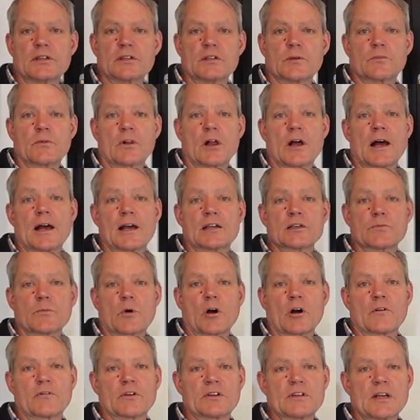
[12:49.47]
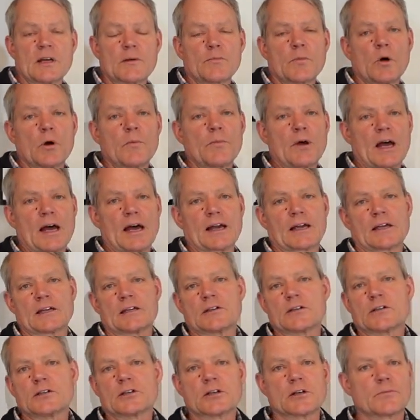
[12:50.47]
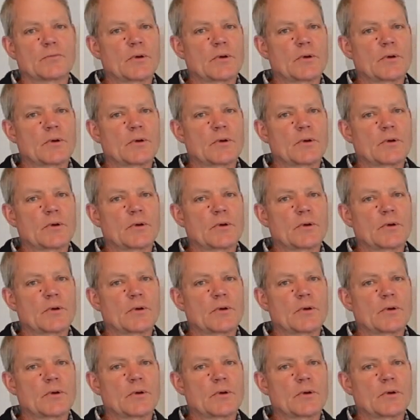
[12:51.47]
supply as part of a tempo package,